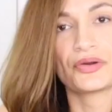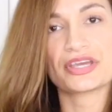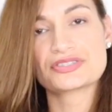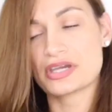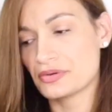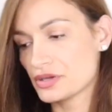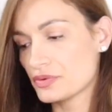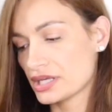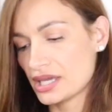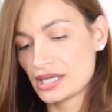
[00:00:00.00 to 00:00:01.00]
Okay, so I already
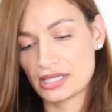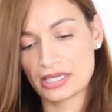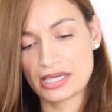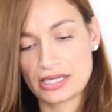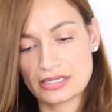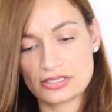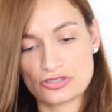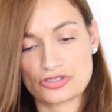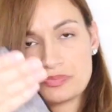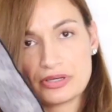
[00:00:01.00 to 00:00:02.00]
went ahead and cut a
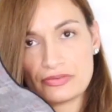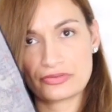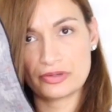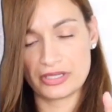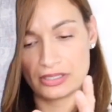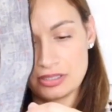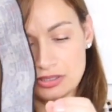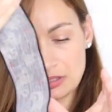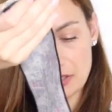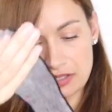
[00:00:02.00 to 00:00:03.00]
strip of ribbon
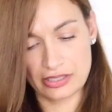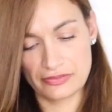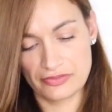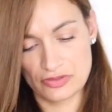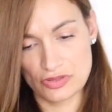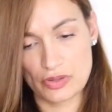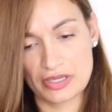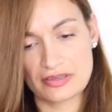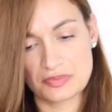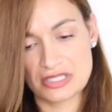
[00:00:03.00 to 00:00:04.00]
long enough so it
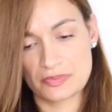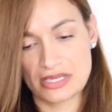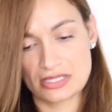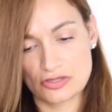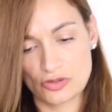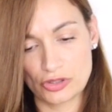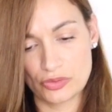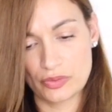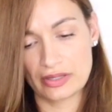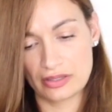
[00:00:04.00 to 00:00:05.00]
gives me space to
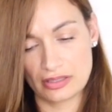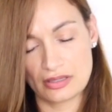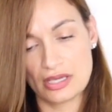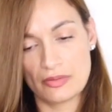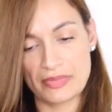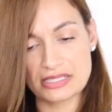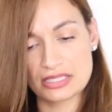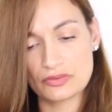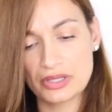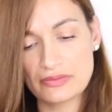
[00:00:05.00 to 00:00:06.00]
glue and then
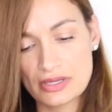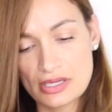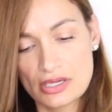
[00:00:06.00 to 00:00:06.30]
basket weave.